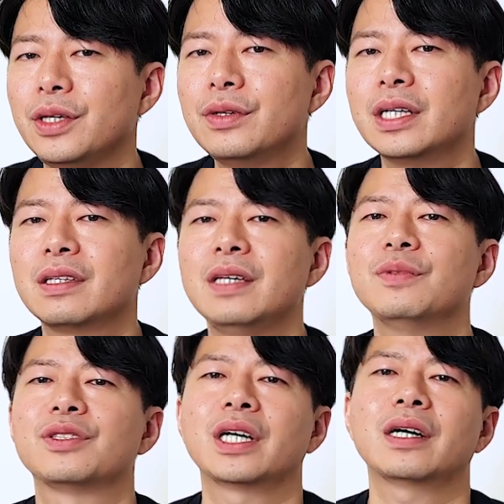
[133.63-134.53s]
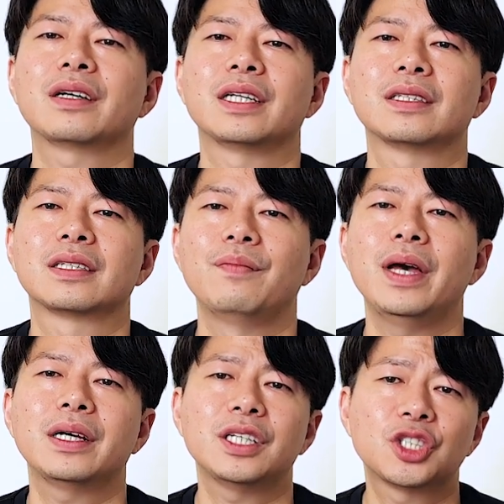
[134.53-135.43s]
You can even tell it,
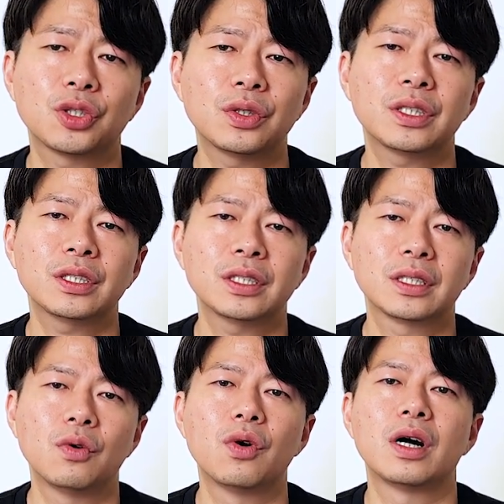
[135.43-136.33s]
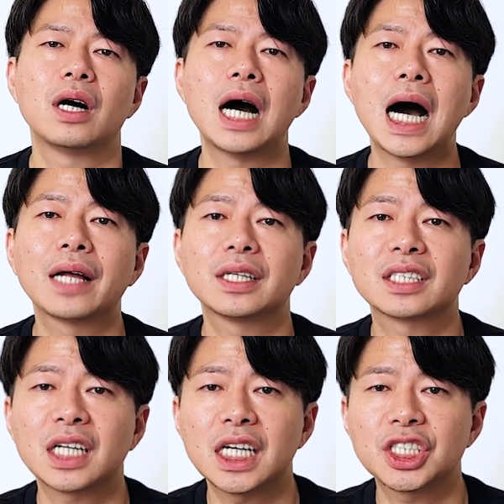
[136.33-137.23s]
make it shorter or add
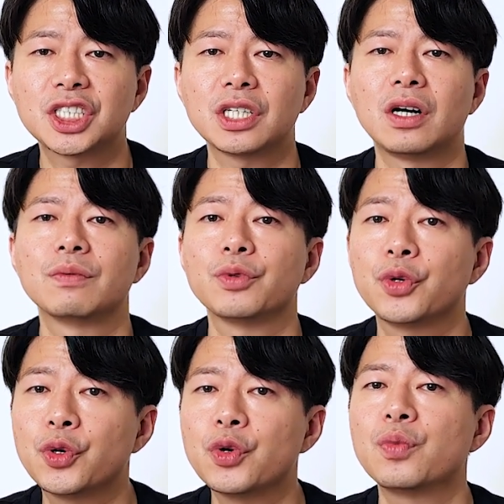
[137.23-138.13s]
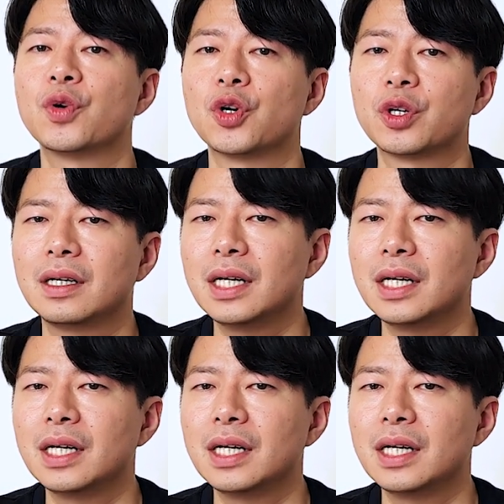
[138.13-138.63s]
a touch of humor.